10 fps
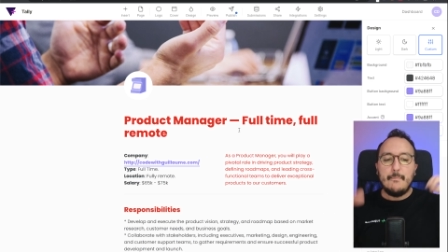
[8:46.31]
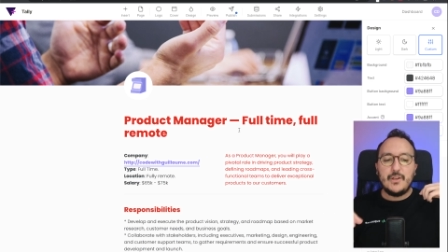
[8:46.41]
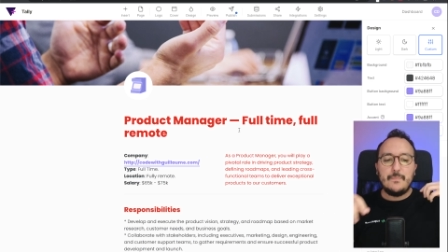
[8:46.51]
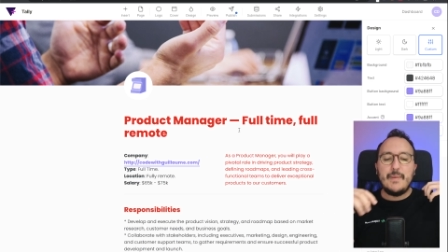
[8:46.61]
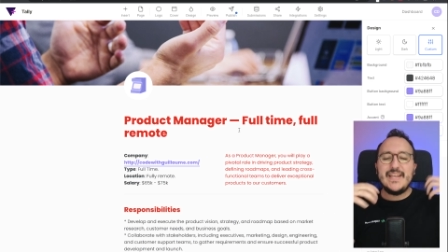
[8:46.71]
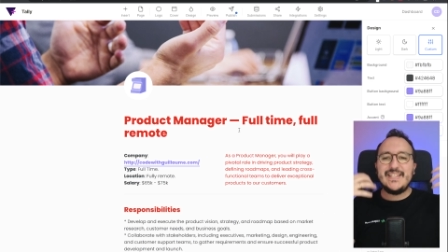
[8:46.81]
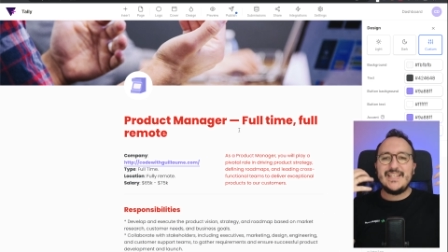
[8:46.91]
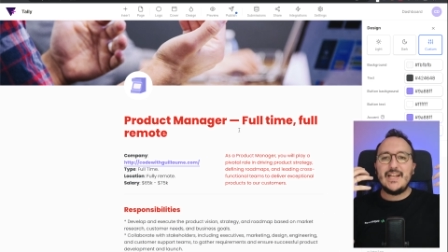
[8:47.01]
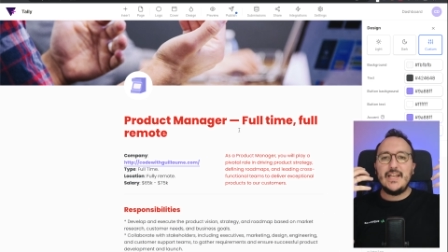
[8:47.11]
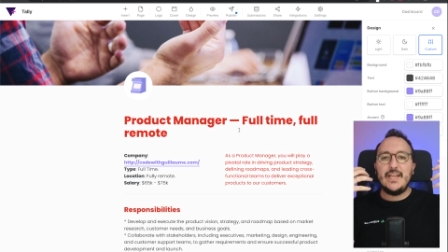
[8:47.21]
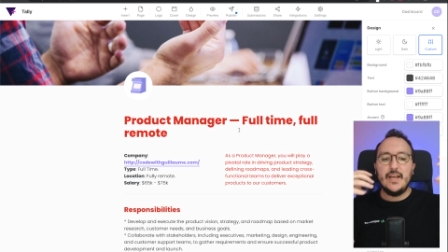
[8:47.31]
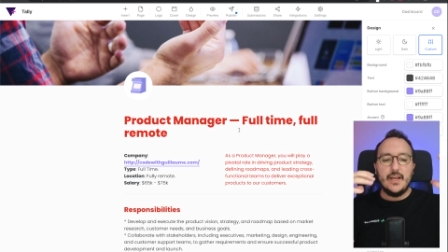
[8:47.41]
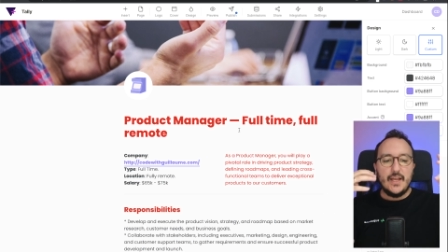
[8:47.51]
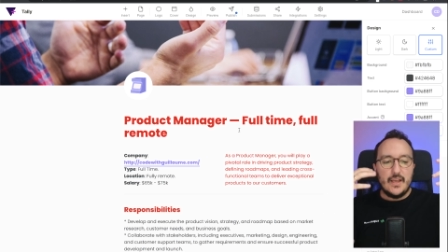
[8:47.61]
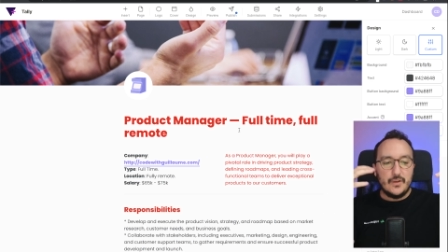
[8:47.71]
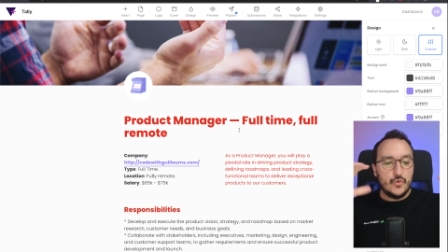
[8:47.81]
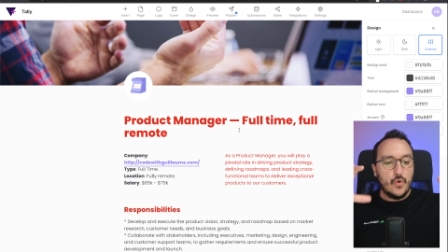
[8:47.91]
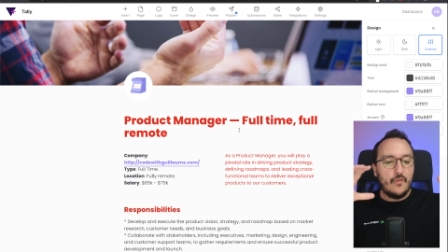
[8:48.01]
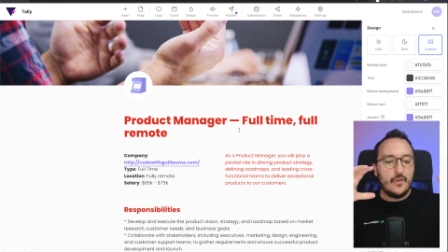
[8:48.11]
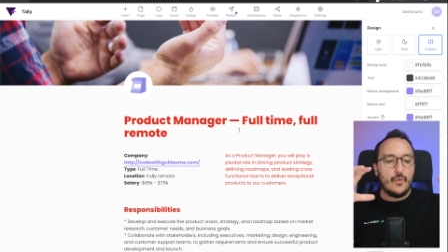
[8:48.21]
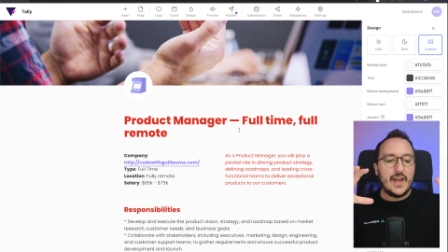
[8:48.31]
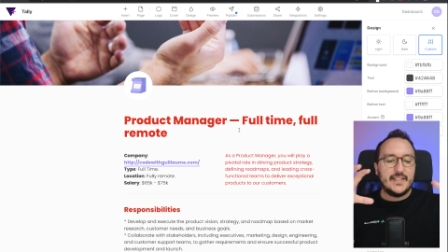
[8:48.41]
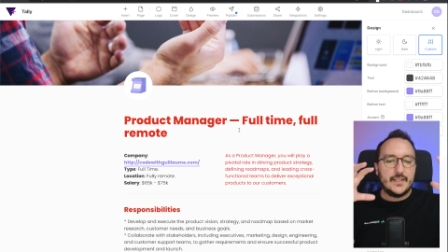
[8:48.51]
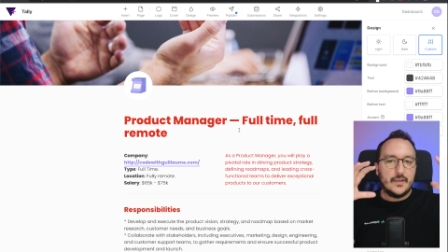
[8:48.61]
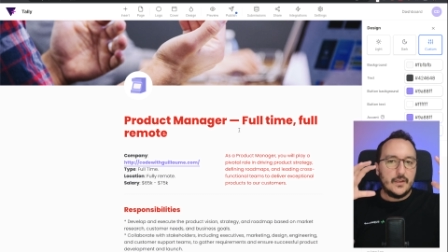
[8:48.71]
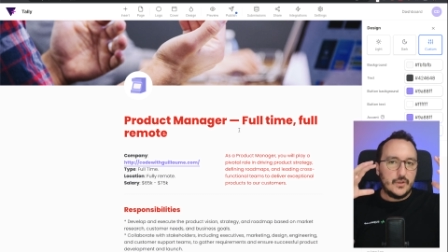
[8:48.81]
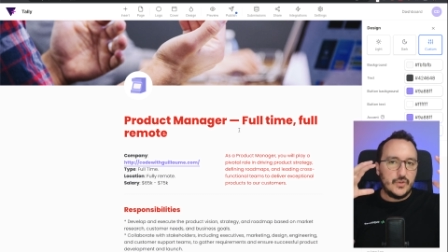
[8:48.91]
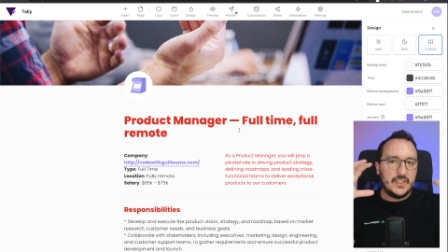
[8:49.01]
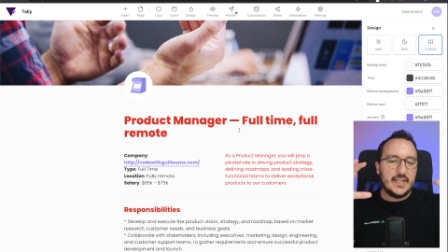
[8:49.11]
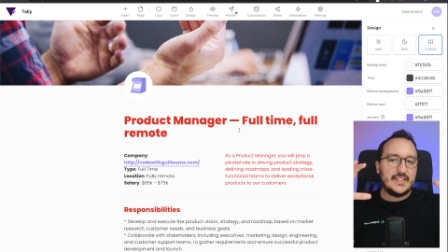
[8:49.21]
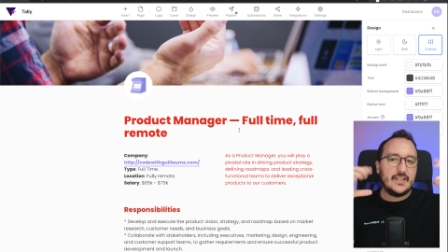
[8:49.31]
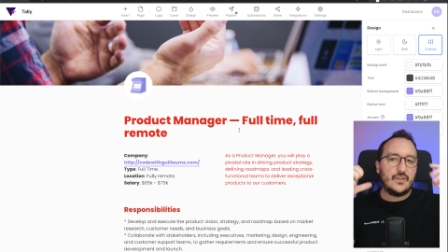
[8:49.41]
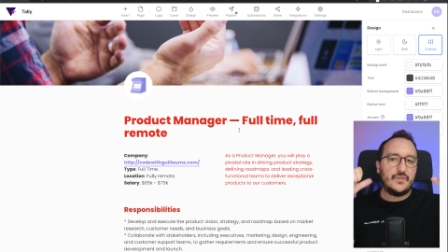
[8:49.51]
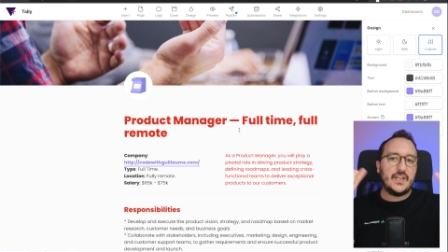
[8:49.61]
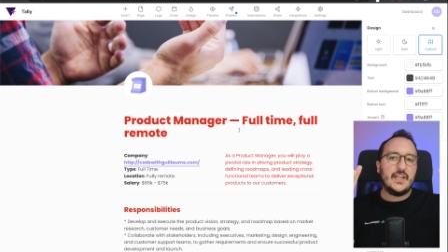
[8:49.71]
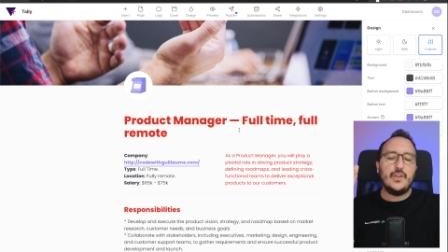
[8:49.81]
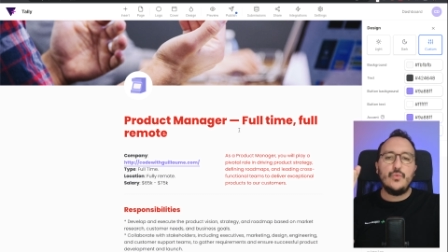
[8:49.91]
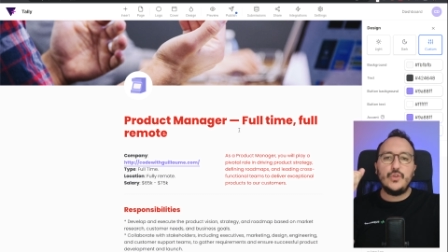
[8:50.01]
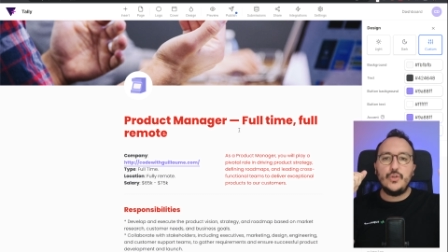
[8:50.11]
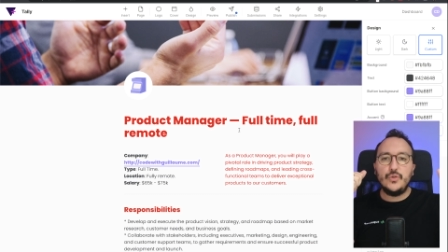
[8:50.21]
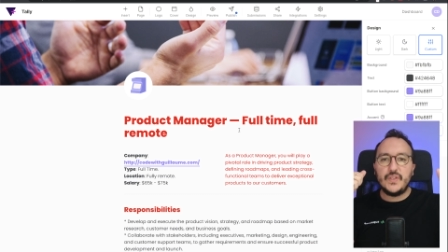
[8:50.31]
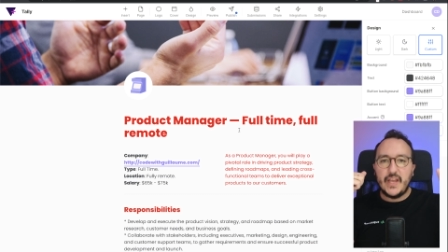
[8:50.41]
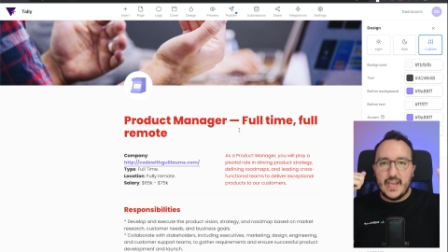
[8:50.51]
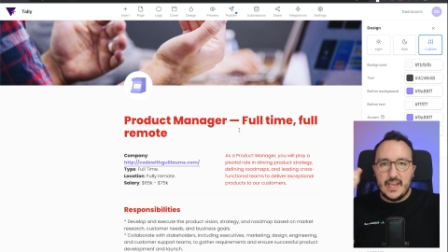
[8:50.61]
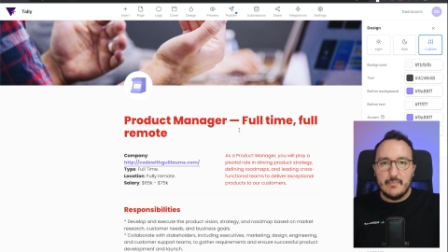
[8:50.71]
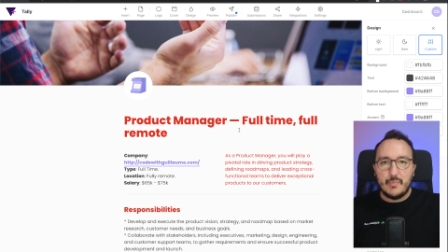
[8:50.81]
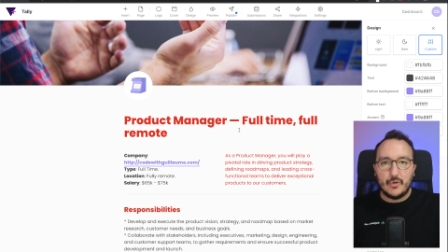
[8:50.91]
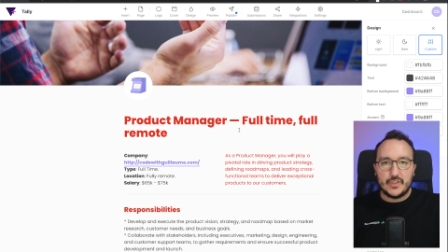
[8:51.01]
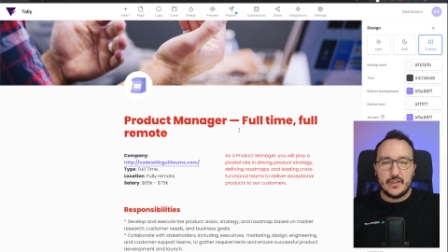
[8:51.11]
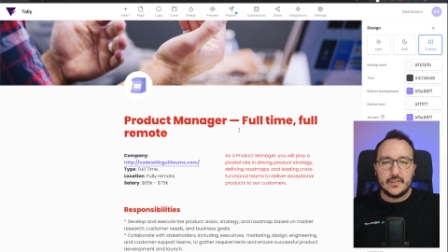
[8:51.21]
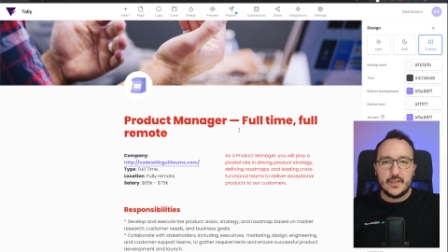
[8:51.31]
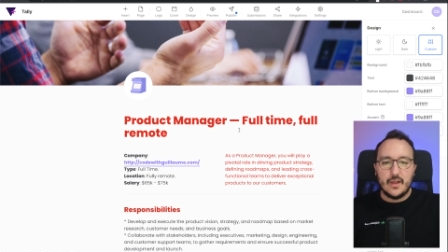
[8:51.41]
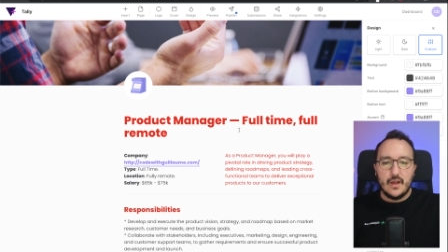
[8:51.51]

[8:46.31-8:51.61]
But basically, to overwrite the CSS of Tally, you would use important.